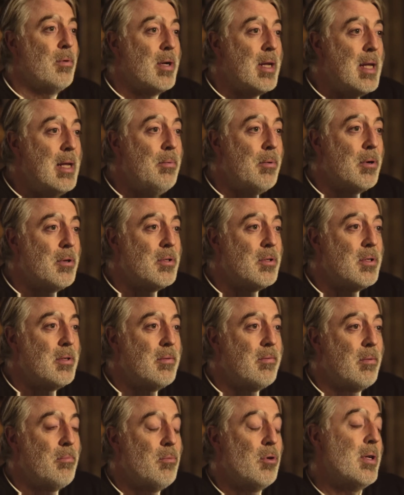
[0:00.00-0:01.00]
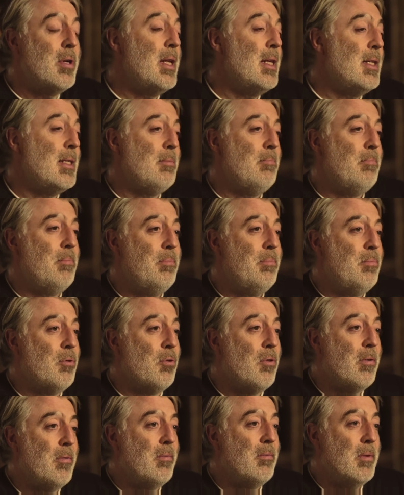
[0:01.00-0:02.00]
what he wants from what he's
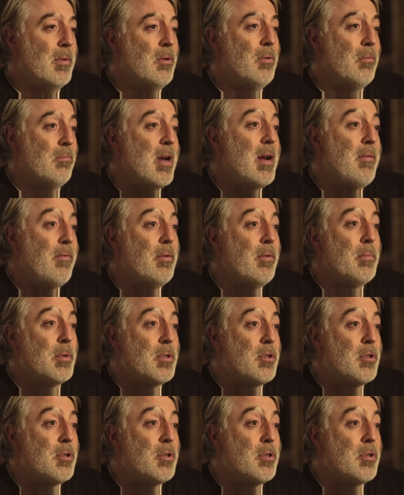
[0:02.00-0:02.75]
brought or read from the